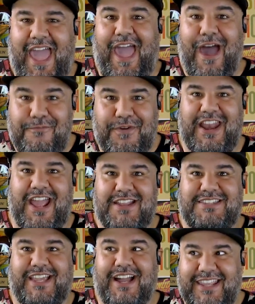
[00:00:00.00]

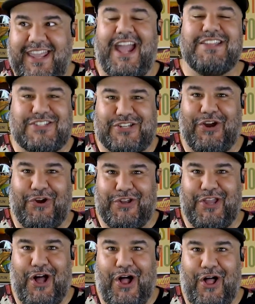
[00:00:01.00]
evidence against her,
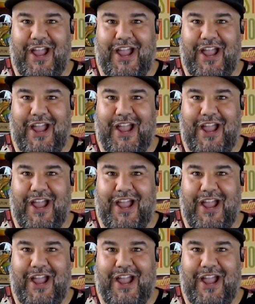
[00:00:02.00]
y'all.